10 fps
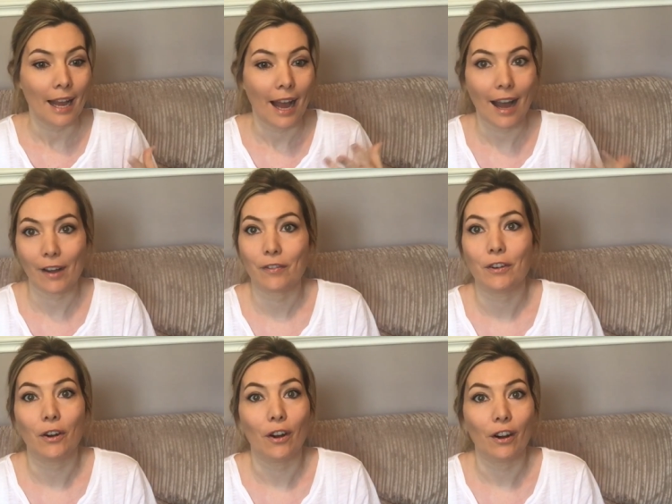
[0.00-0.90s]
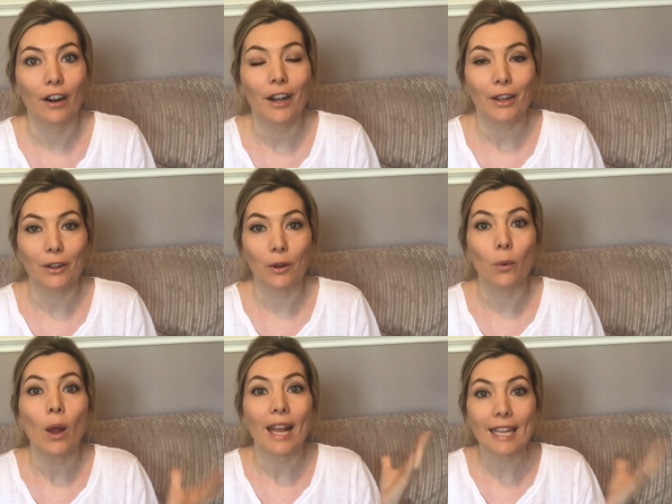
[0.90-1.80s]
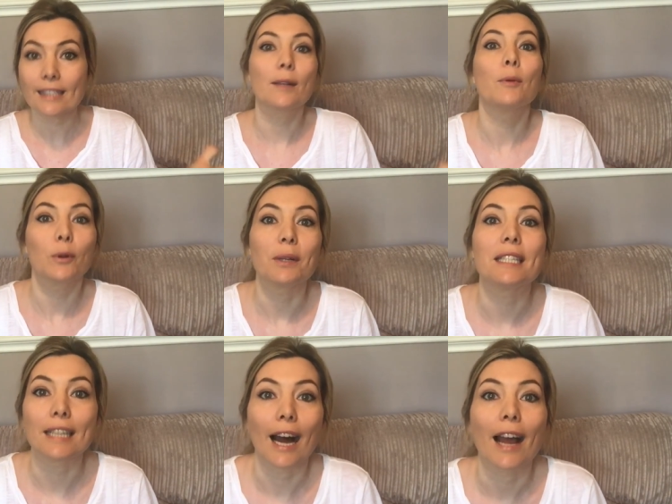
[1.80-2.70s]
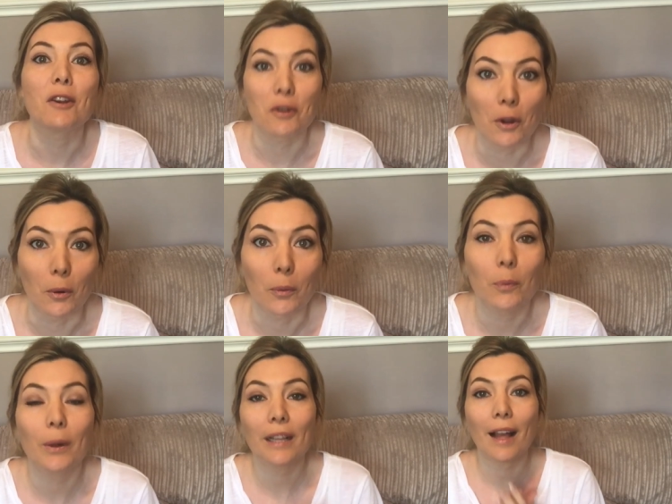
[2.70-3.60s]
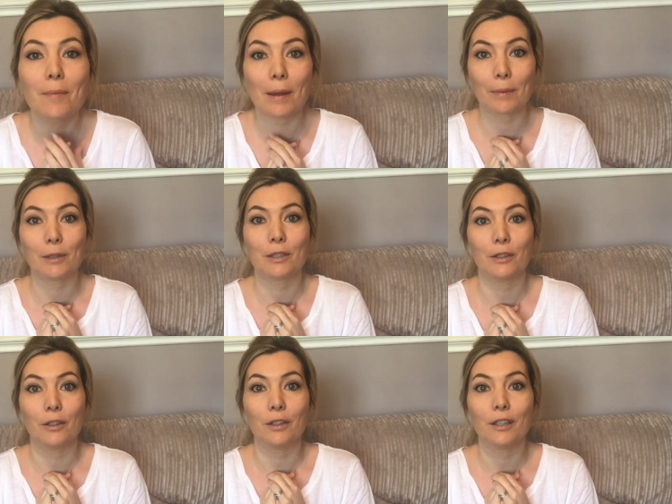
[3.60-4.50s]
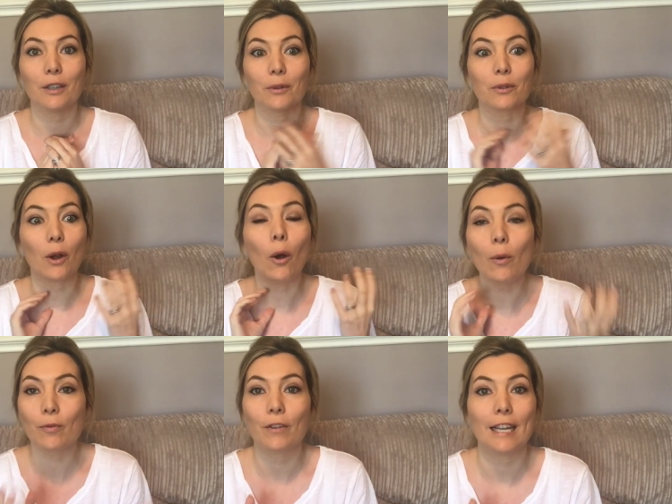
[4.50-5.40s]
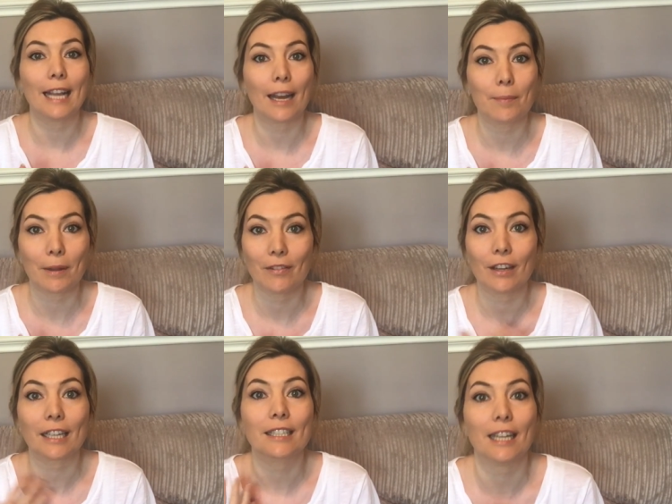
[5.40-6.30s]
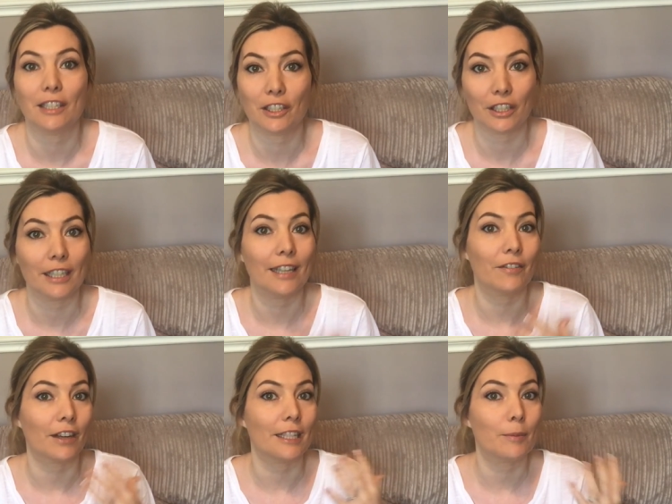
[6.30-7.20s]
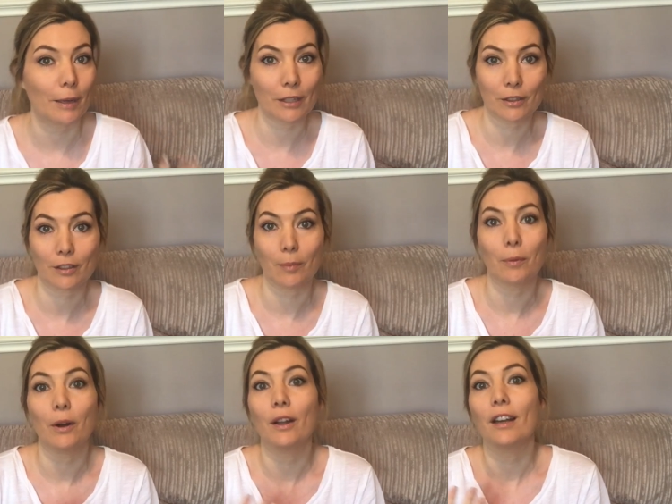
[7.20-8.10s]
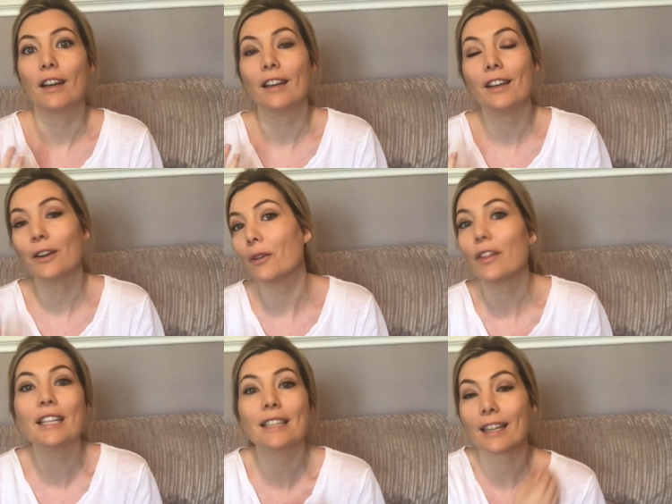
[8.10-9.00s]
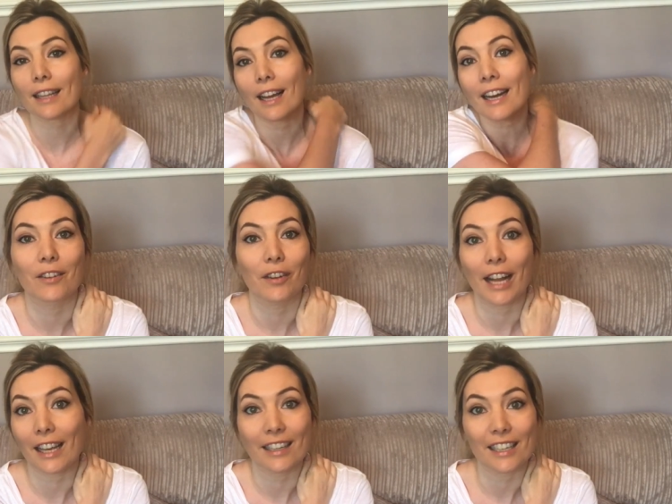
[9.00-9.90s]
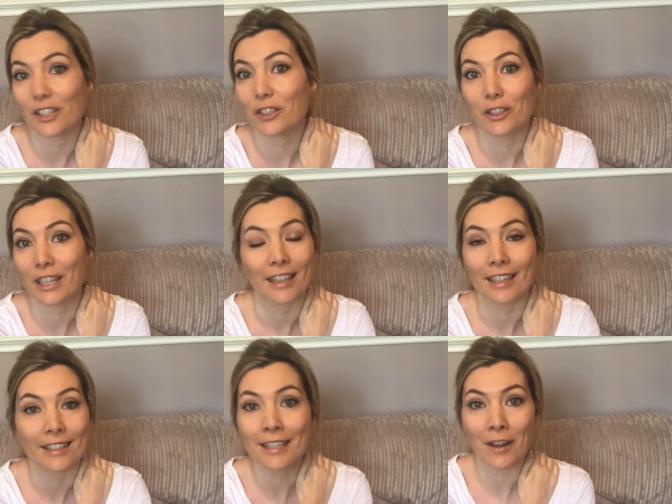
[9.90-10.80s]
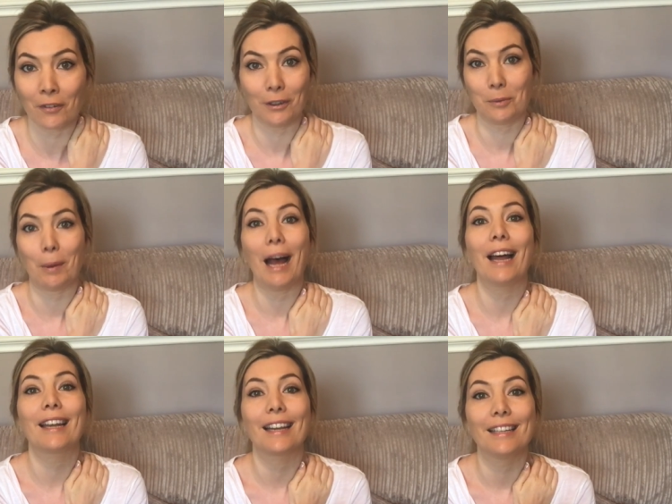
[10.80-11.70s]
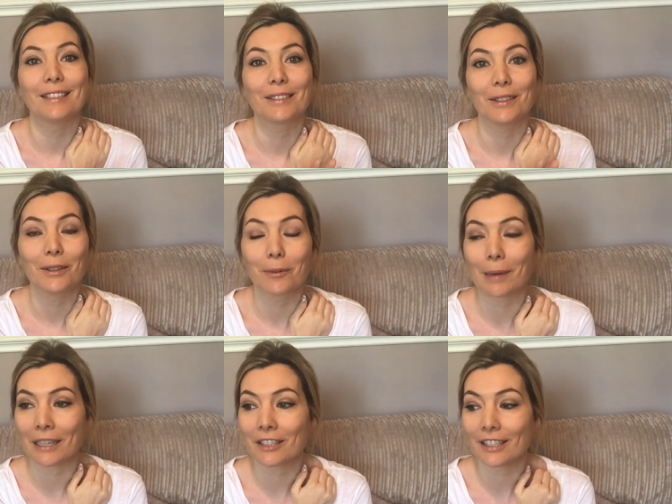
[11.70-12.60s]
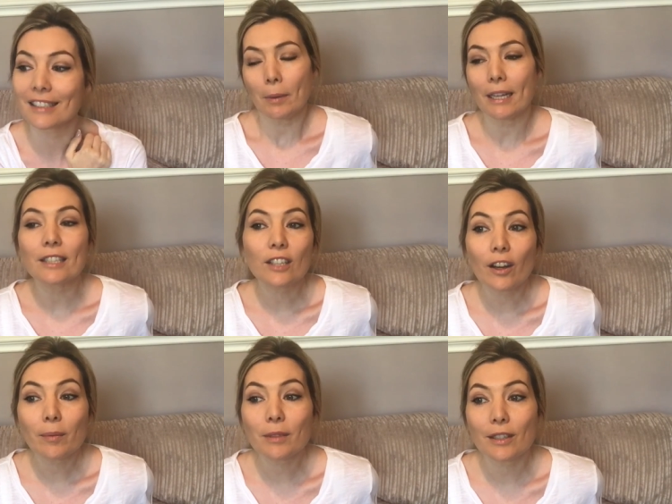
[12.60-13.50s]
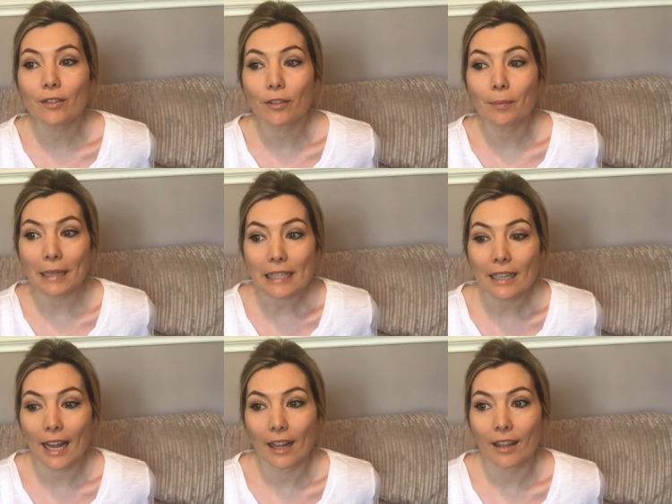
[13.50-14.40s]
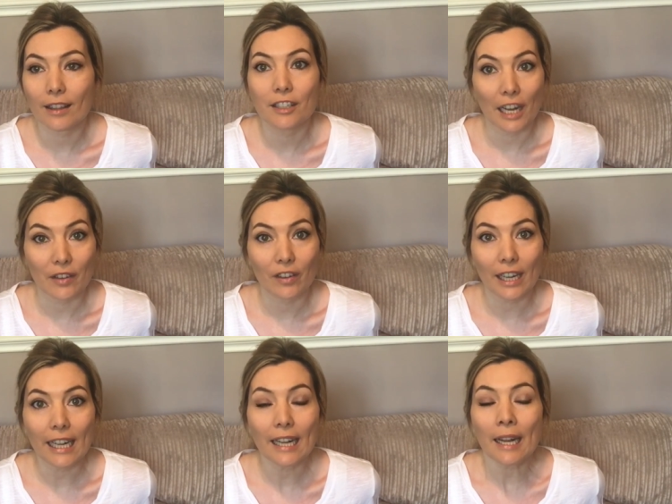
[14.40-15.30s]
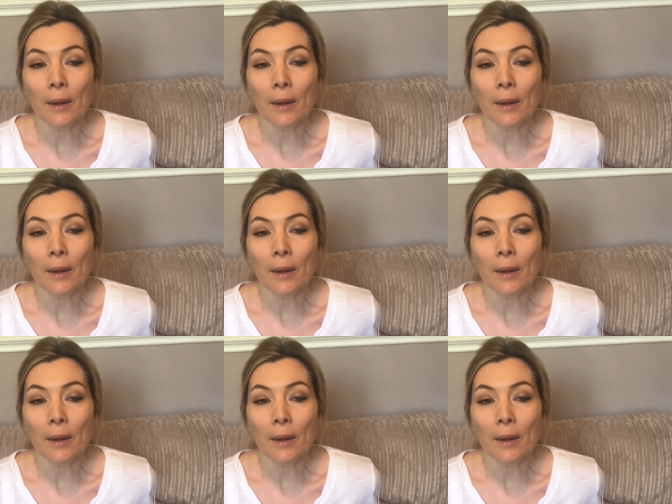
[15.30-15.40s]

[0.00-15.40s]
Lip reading: half an hour, you know, is someone going to die? No. Will I be able to, you know, hopefully get a bit of an extension if I speak to someone, and, you know, things like that. The reality is usually that it's never as bad as you imagine. But in terms of mental health generally,